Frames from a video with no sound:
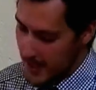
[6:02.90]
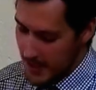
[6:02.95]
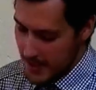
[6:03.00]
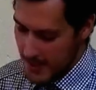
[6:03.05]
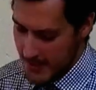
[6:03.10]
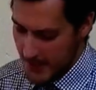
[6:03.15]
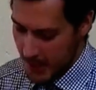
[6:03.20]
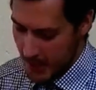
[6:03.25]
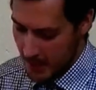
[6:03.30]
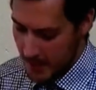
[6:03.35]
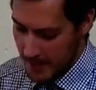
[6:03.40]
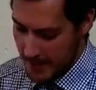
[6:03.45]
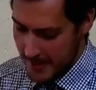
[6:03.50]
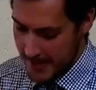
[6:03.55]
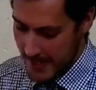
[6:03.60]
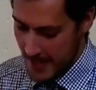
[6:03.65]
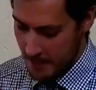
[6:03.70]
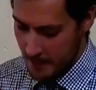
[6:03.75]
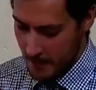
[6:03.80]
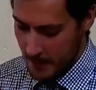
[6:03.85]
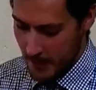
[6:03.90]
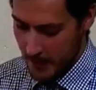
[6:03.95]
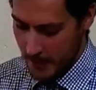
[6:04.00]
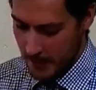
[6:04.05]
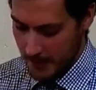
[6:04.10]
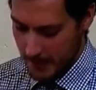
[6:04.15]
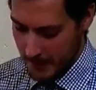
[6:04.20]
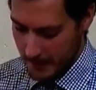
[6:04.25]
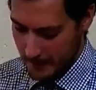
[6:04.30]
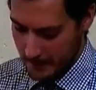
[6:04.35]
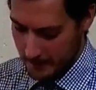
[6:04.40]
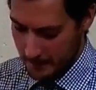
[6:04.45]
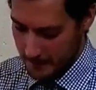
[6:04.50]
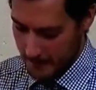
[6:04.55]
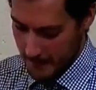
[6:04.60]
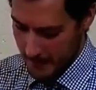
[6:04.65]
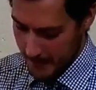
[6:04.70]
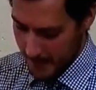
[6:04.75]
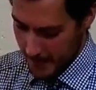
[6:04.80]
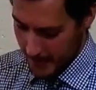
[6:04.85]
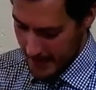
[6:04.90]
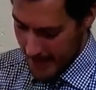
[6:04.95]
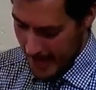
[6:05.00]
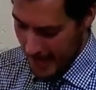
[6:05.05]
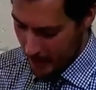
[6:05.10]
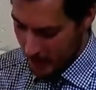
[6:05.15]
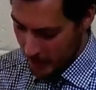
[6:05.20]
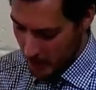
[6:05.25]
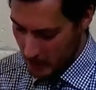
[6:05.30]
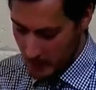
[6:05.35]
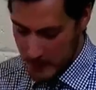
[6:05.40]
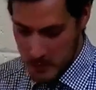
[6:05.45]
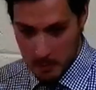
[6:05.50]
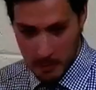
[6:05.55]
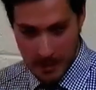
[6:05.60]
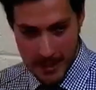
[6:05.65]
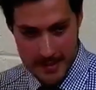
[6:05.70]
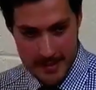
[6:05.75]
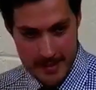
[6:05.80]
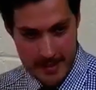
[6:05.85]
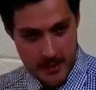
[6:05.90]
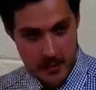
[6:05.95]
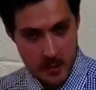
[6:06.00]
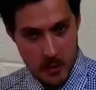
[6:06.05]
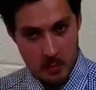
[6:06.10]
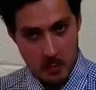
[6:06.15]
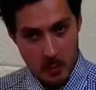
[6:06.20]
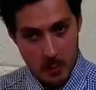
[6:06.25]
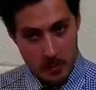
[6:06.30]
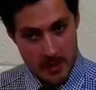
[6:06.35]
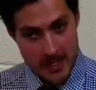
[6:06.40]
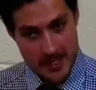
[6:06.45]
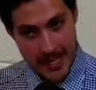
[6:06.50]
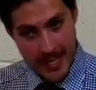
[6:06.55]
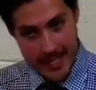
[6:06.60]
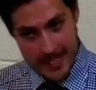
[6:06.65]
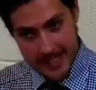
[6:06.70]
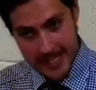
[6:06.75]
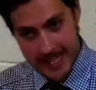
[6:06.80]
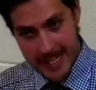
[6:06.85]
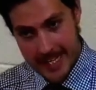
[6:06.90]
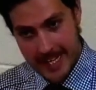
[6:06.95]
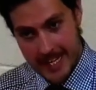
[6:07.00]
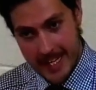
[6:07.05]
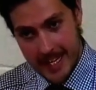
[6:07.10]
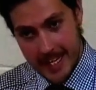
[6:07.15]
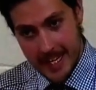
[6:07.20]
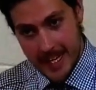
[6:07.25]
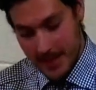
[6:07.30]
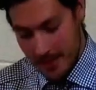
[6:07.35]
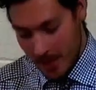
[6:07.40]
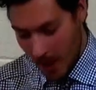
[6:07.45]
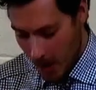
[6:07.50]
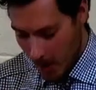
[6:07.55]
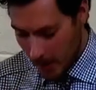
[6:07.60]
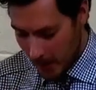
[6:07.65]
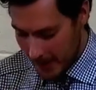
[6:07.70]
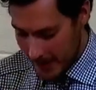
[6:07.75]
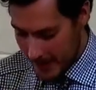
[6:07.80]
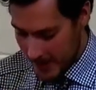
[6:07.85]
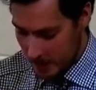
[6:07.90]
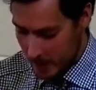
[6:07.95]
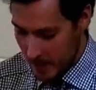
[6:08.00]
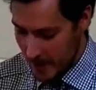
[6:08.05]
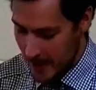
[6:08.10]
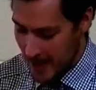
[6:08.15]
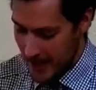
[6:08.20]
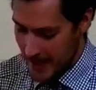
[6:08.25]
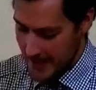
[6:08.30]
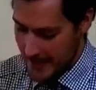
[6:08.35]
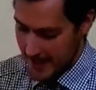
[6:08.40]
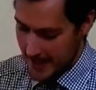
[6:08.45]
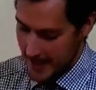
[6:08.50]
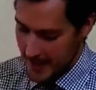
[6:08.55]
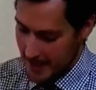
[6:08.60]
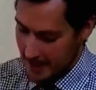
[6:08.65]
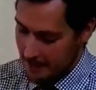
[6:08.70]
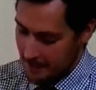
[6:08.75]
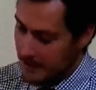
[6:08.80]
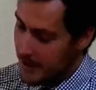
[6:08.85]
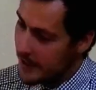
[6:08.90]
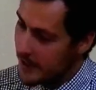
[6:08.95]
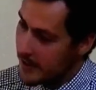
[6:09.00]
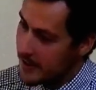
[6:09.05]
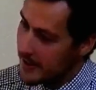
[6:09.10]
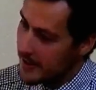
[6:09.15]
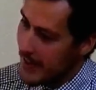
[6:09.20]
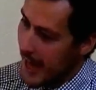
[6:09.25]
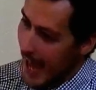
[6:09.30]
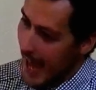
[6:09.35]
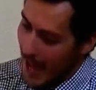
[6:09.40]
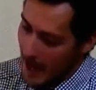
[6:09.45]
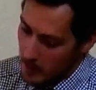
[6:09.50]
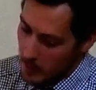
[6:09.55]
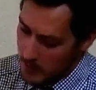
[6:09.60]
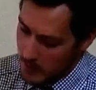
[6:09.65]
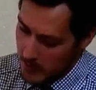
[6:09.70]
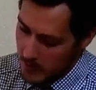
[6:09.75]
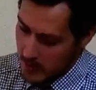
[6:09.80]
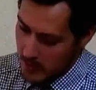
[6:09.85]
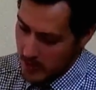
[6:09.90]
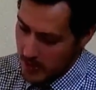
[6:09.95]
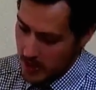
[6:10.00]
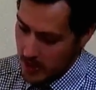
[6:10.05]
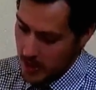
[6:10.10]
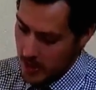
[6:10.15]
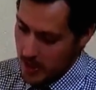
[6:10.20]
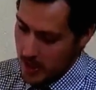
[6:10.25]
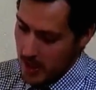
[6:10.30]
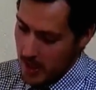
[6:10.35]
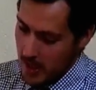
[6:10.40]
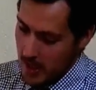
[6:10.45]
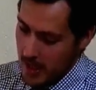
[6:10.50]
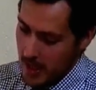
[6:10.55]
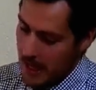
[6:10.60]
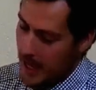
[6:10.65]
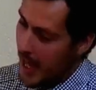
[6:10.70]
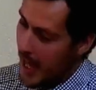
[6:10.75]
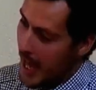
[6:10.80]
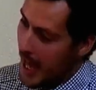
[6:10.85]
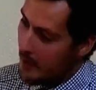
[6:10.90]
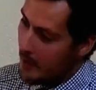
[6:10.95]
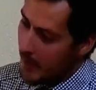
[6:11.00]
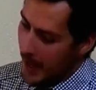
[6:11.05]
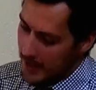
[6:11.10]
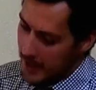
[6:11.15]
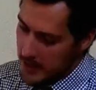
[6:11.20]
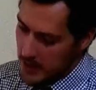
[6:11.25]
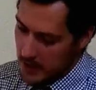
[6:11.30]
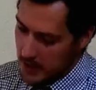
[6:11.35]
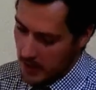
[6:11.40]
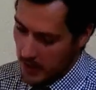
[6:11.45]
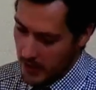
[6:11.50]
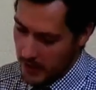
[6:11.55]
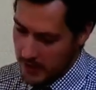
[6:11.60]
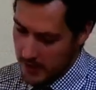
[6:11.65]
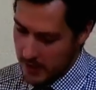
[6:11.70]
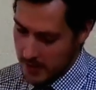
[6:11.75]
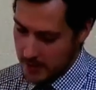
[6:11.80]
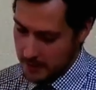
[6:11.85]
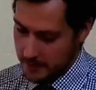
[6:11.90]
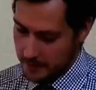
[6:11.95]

Solomon's temple. Now, the Lord's presence, or more precisely, the Holy Spirit, fills the house here at Pentecost.